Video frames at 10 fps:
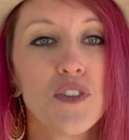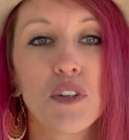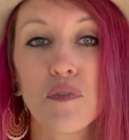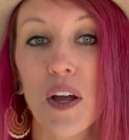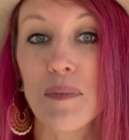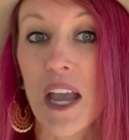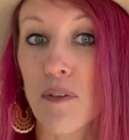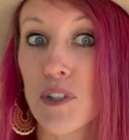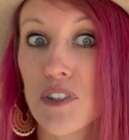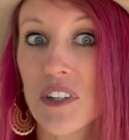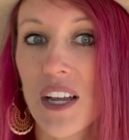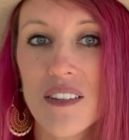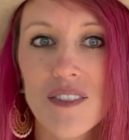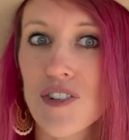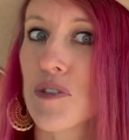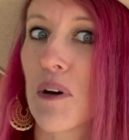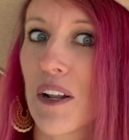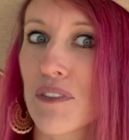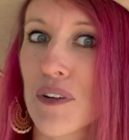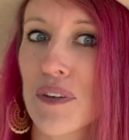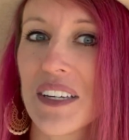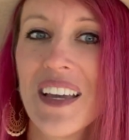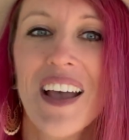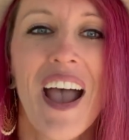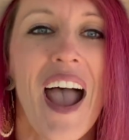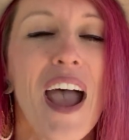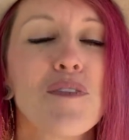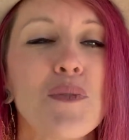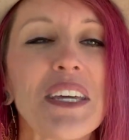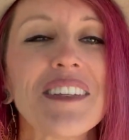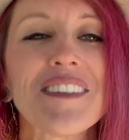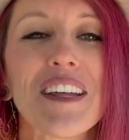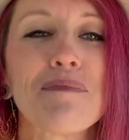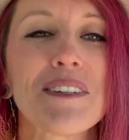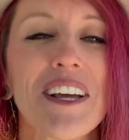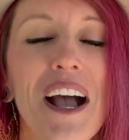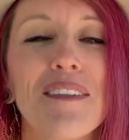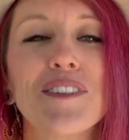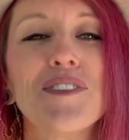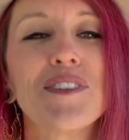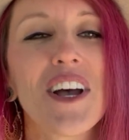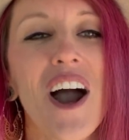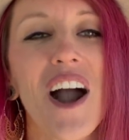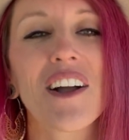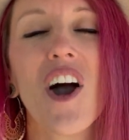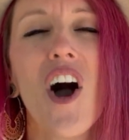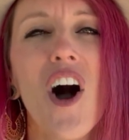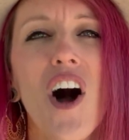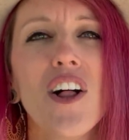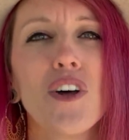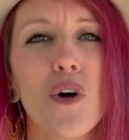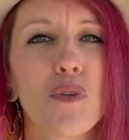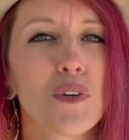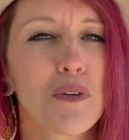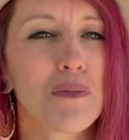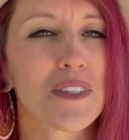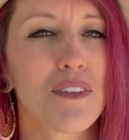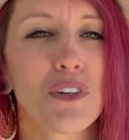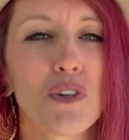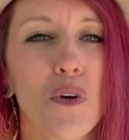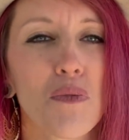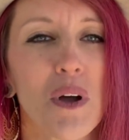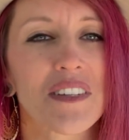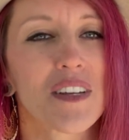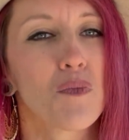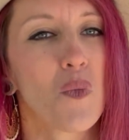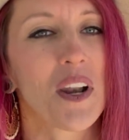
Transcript: can find me at Realtor Cass on just about everything. And we can set up a time to talk all over the Pacific Northwest and what